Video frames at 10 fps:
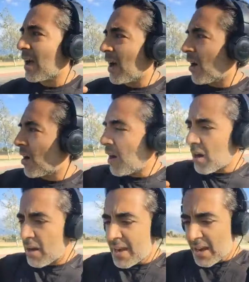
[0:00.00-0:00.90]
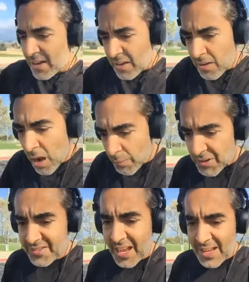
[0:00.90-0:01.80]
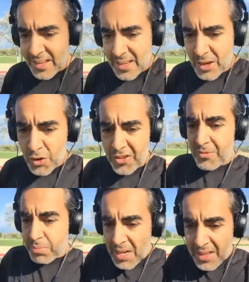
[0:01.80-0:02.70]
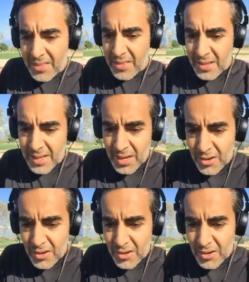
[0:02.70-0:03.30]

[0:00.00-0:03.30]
are in a calmer state, you know. You just breathe, you know.